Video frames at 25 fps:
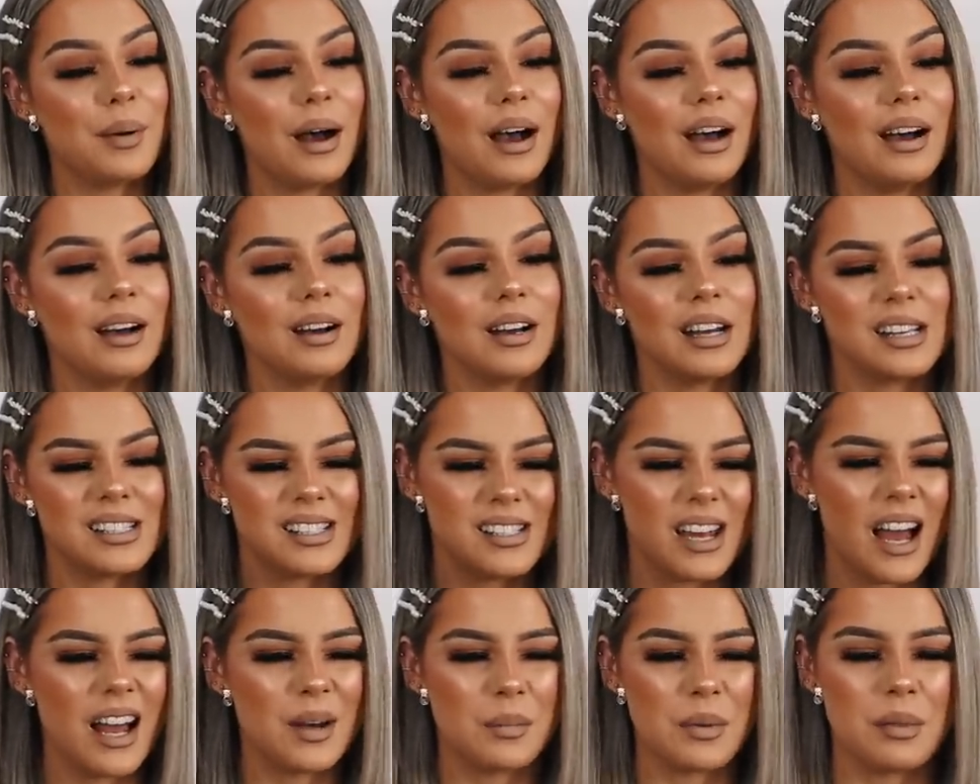but I
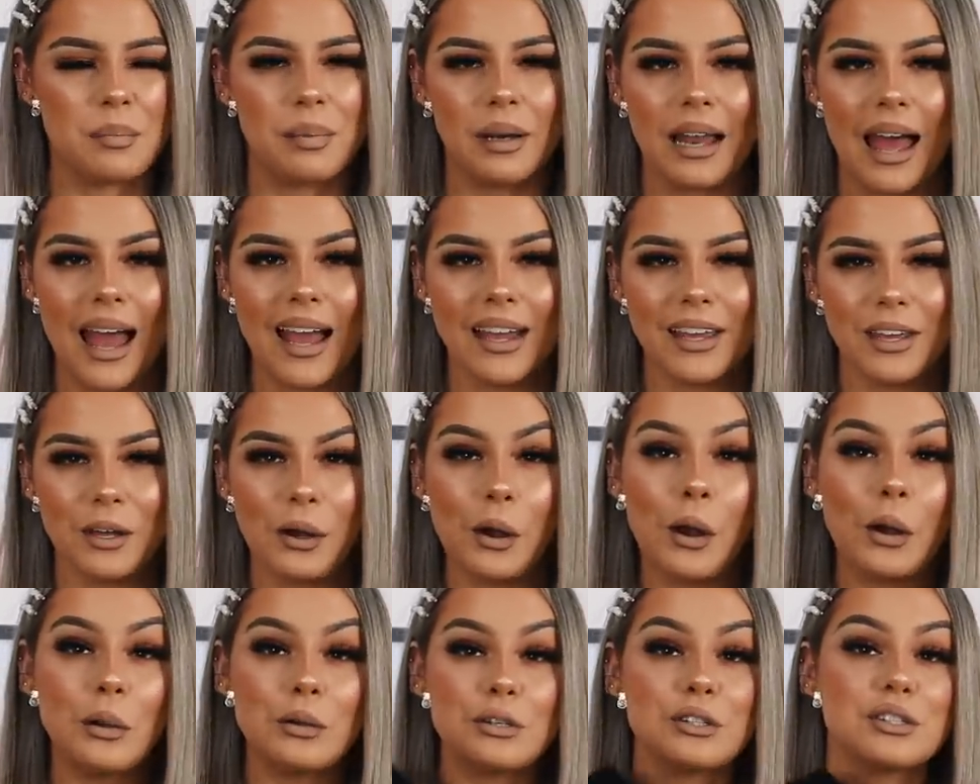started with black,
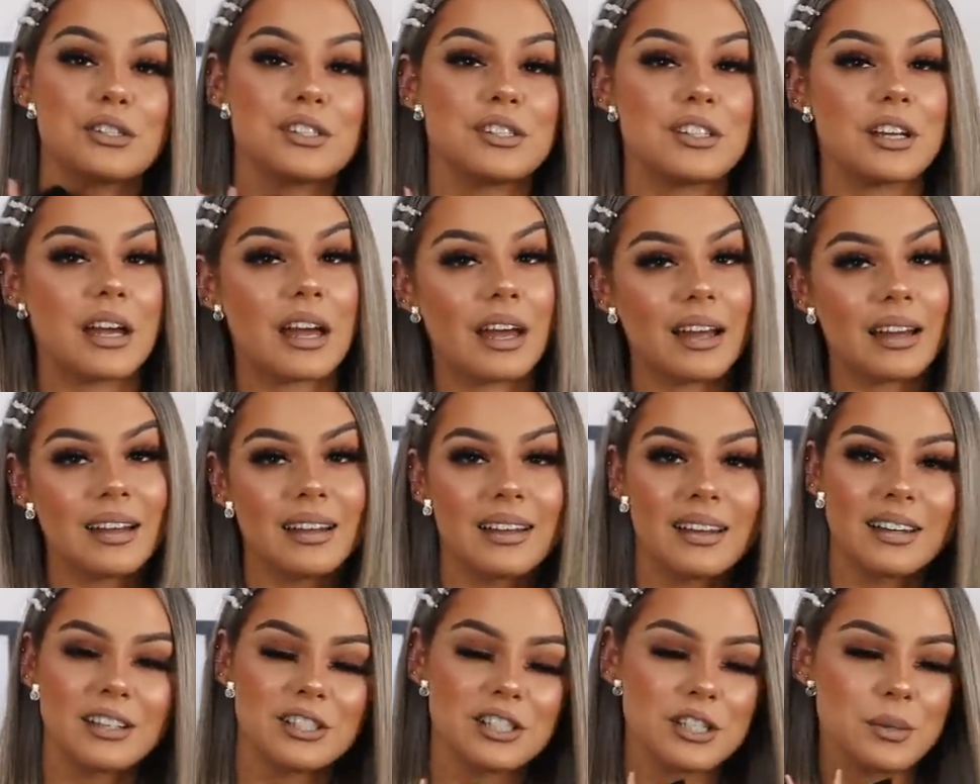you know, just
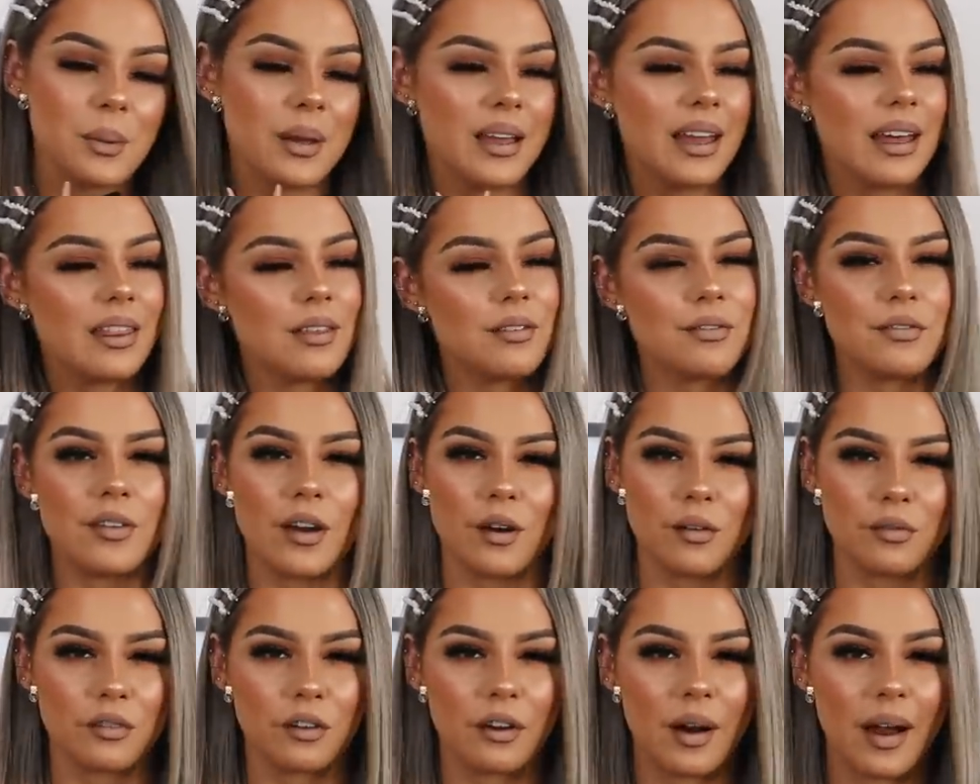so I can get the
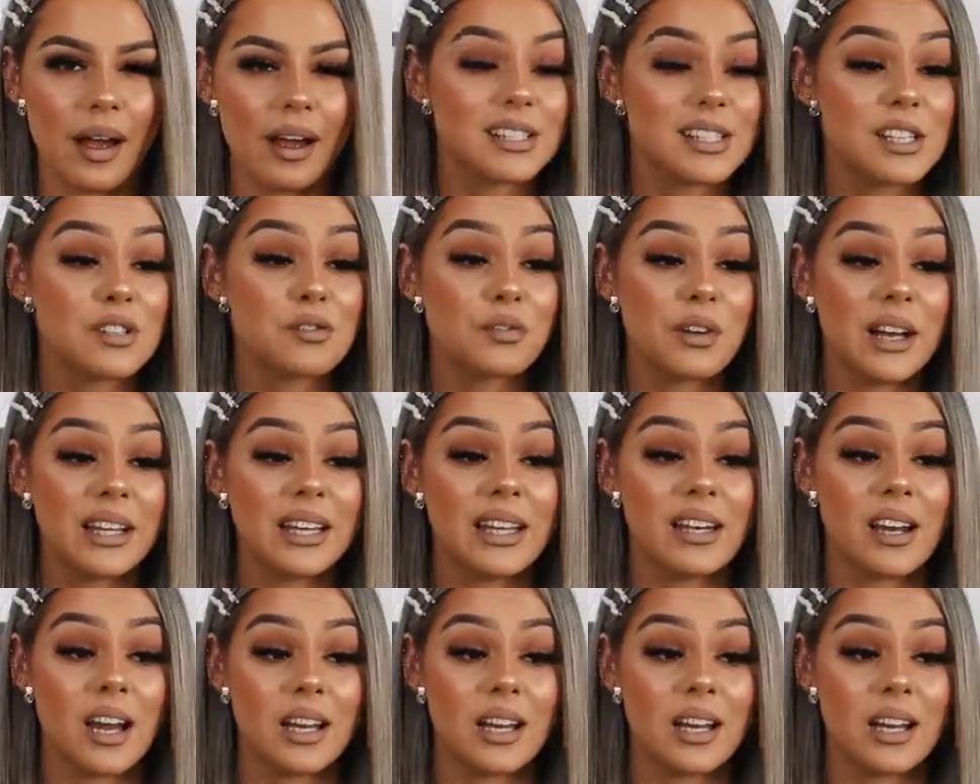feel for it. This is really